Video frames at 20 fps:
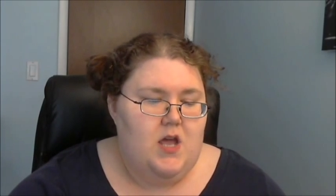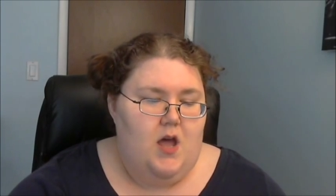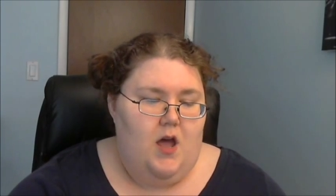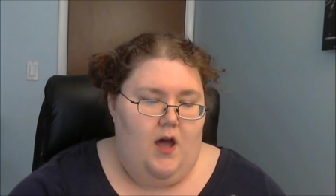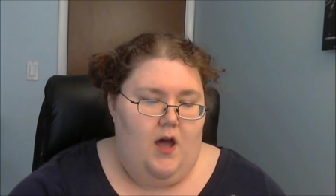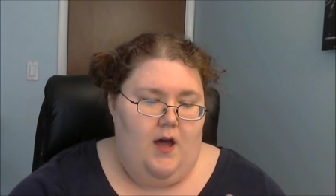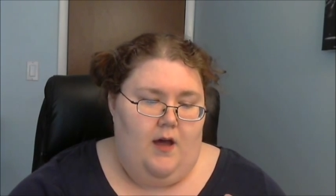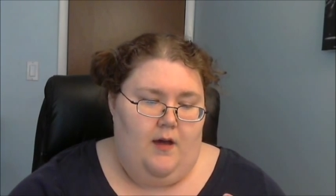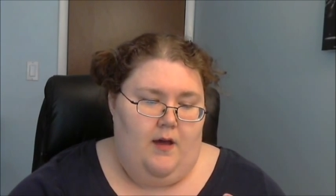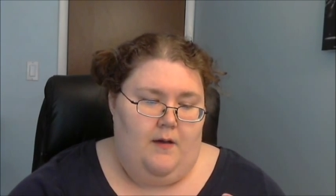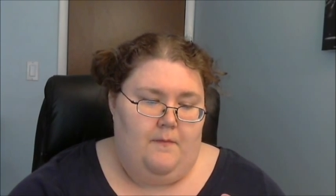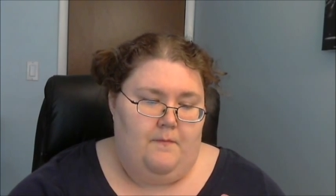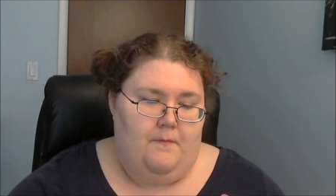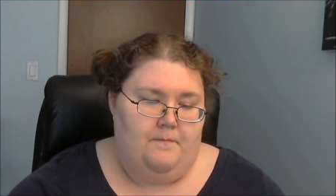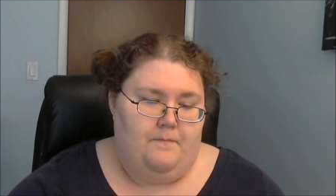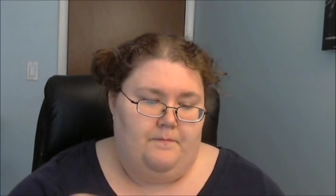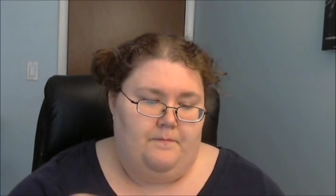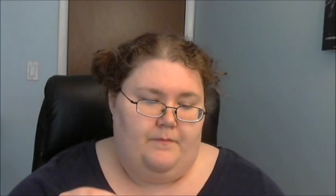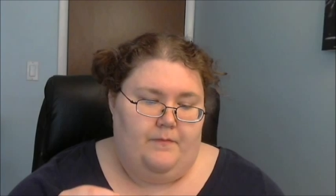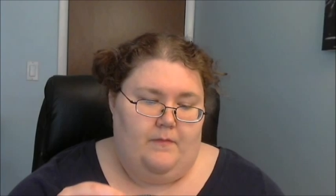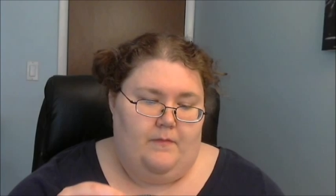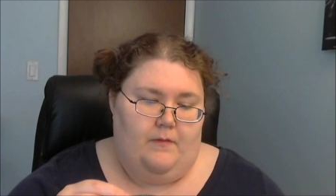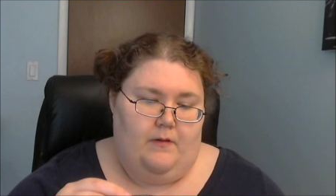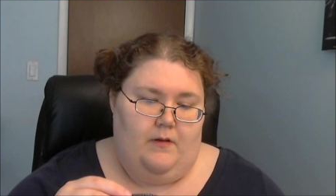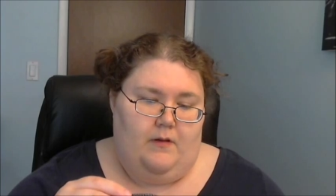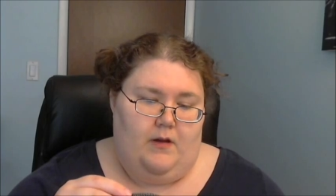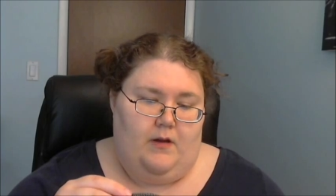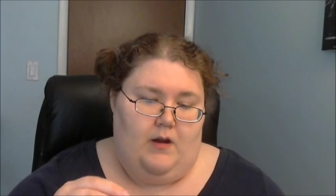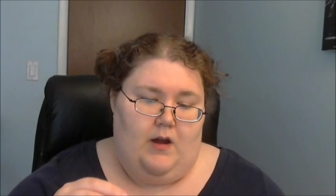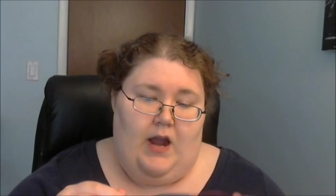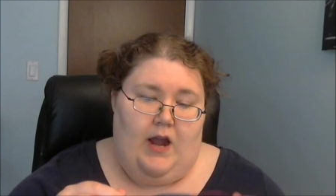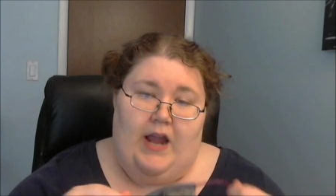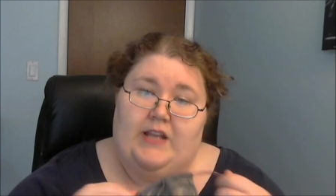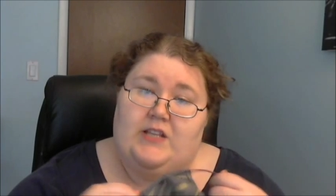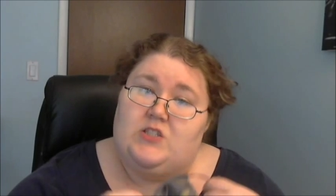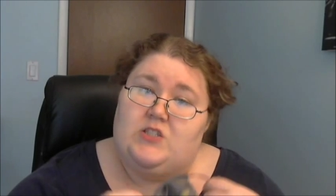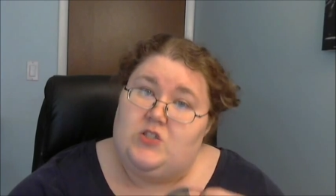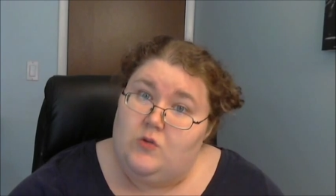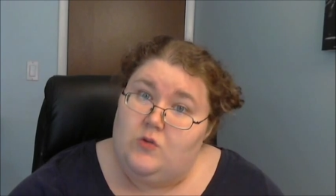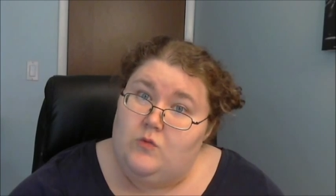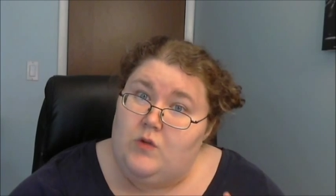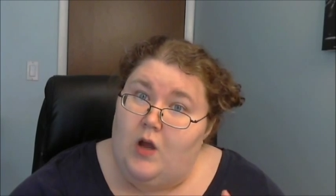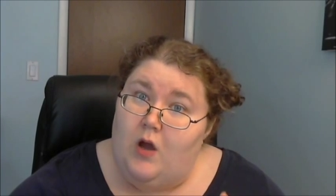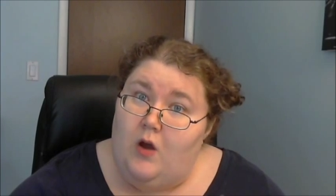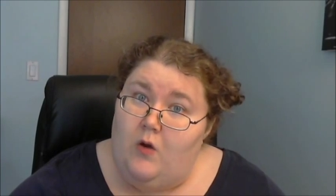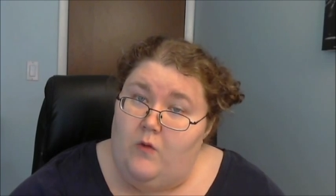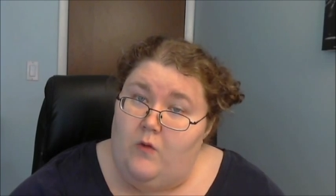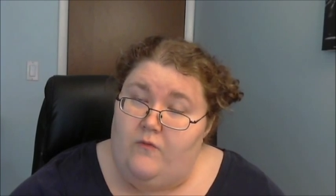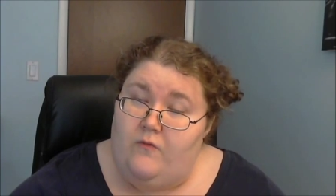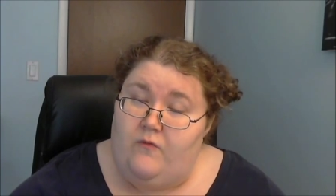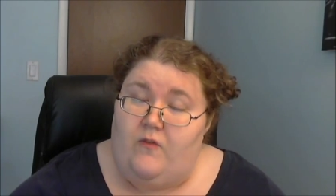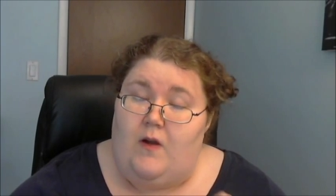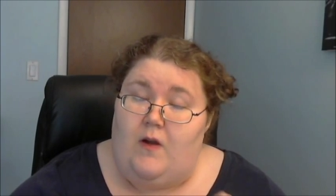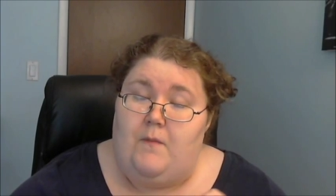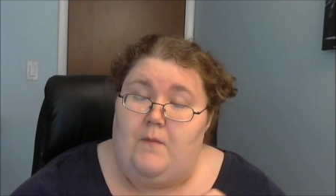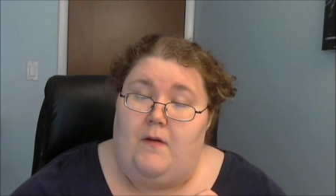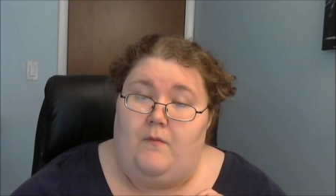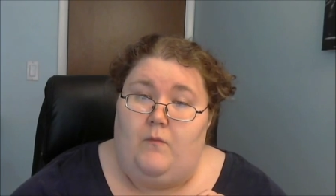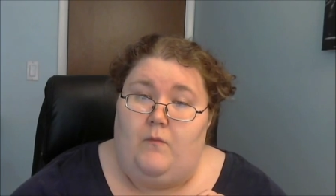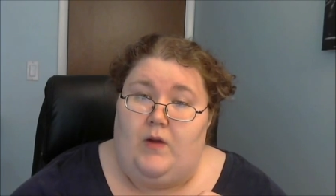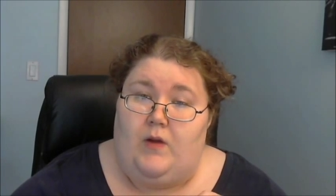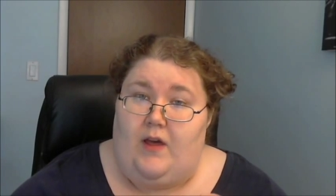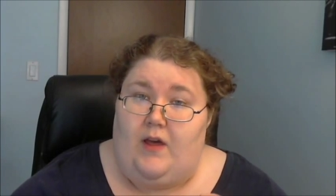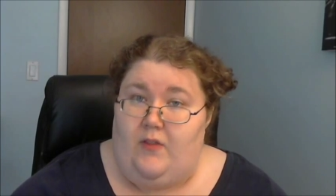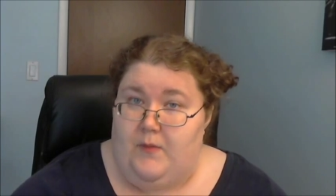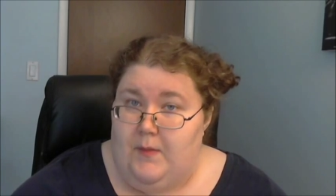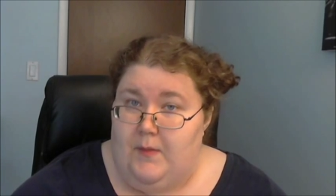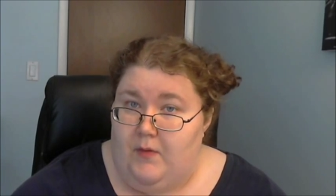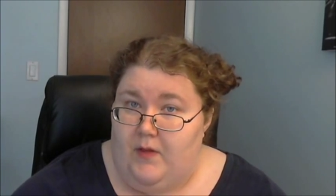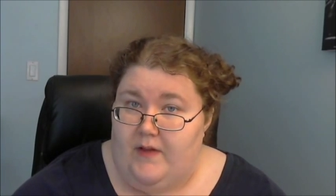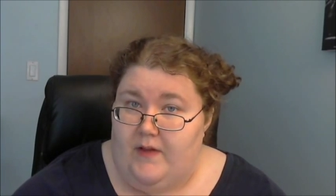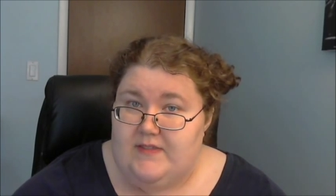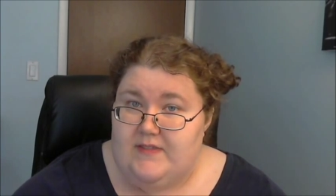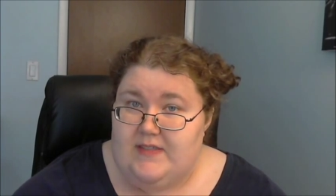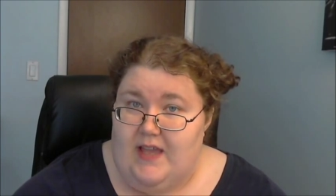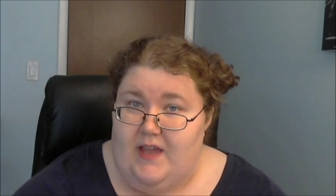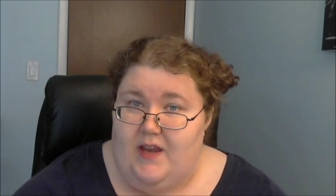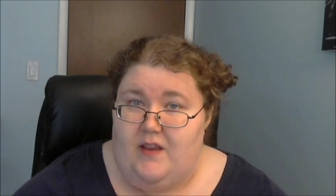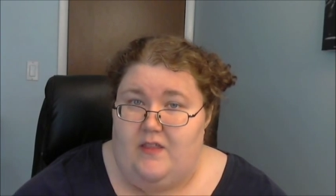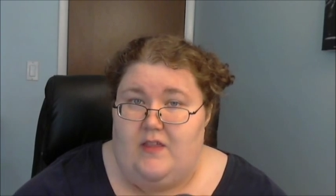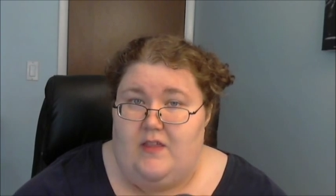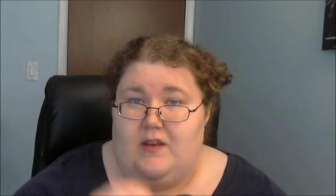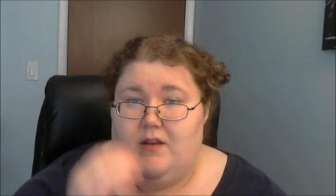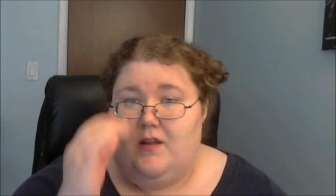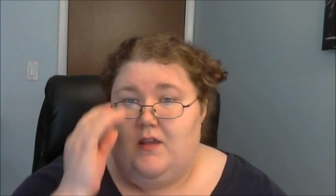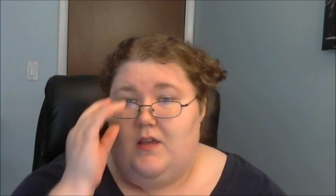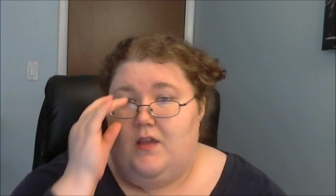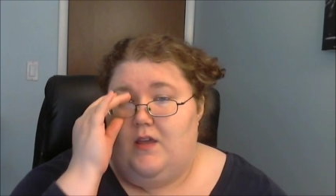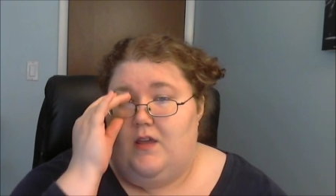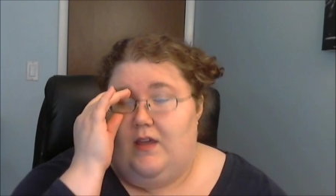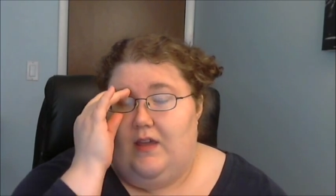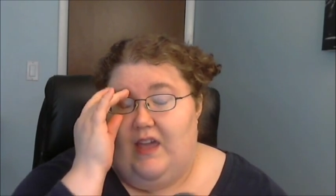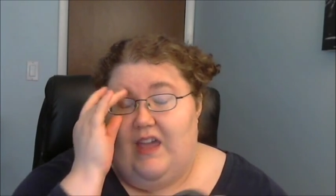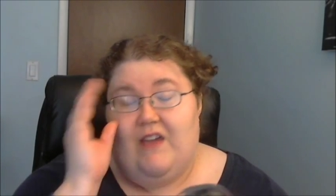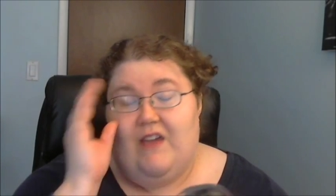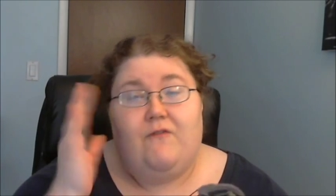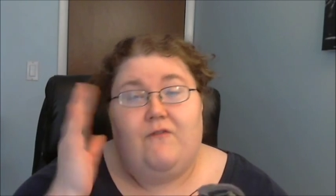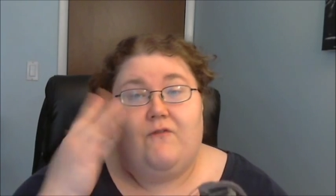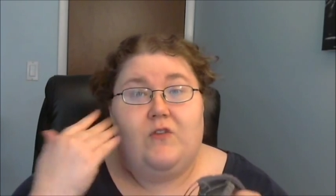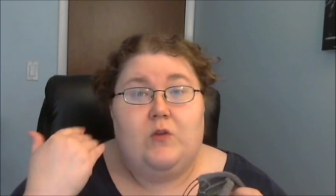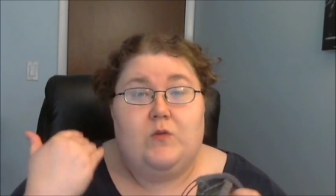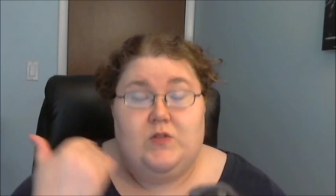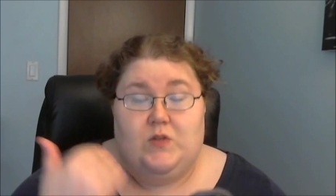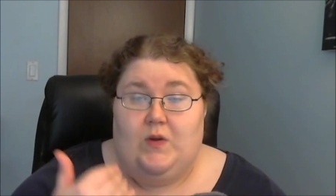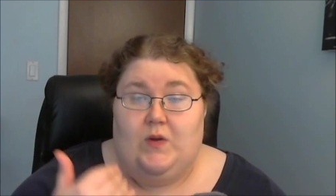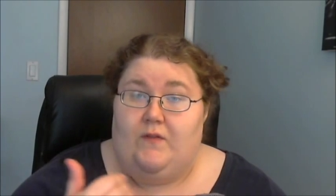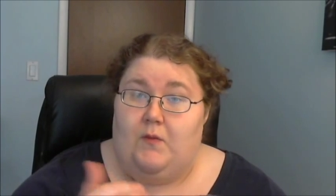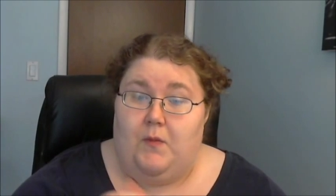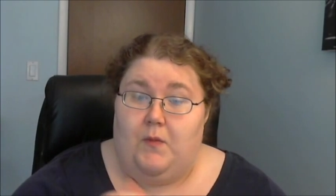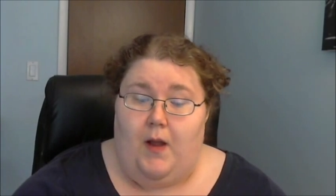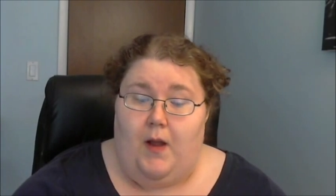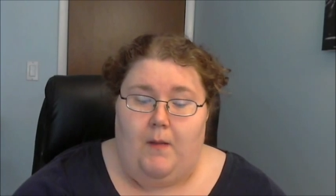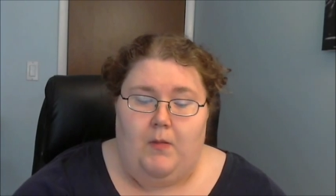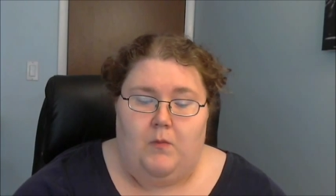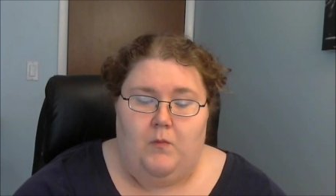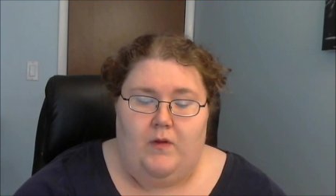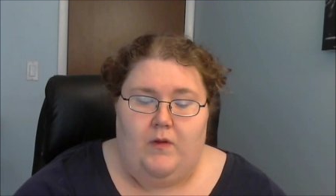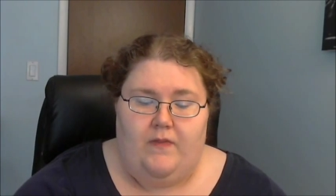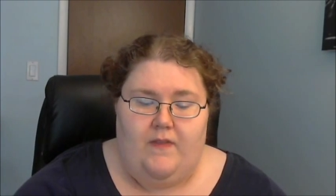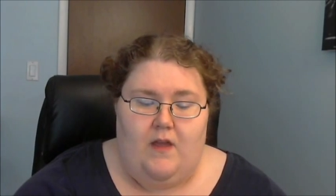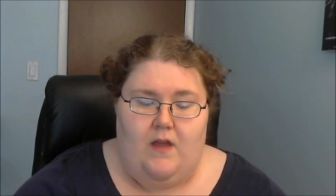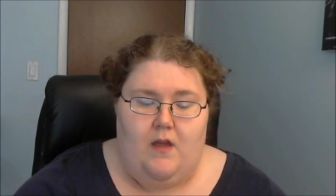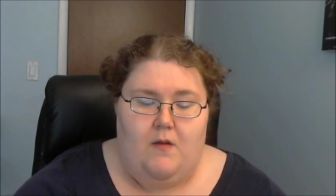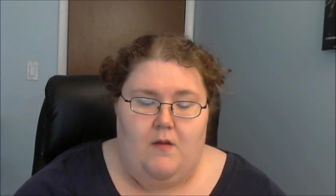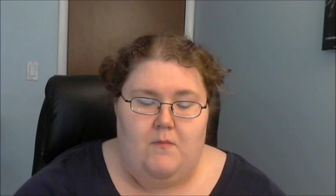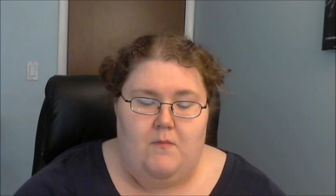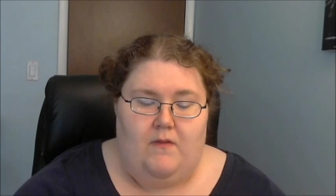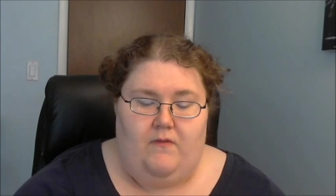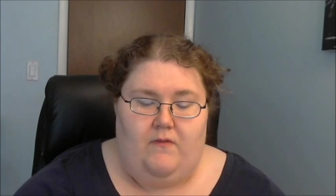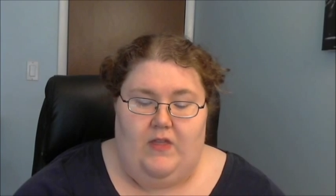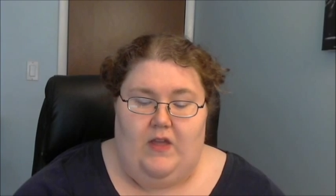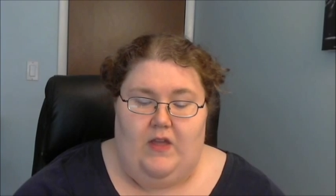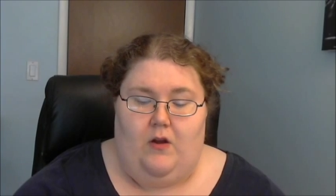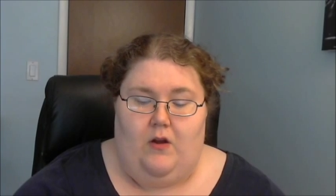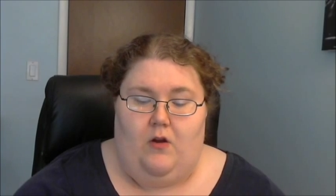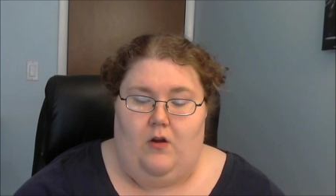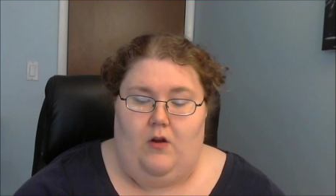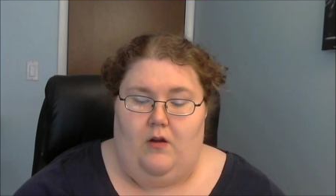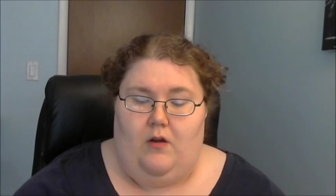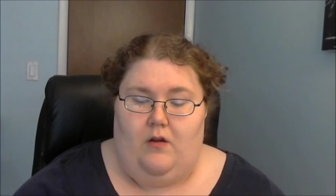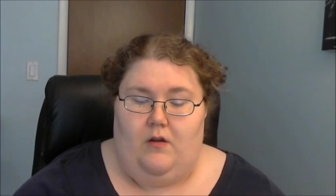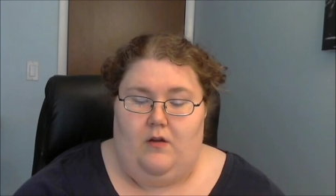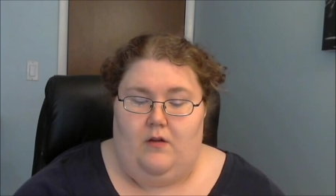I do know from what other people have said that if you do have a problem with them, if they're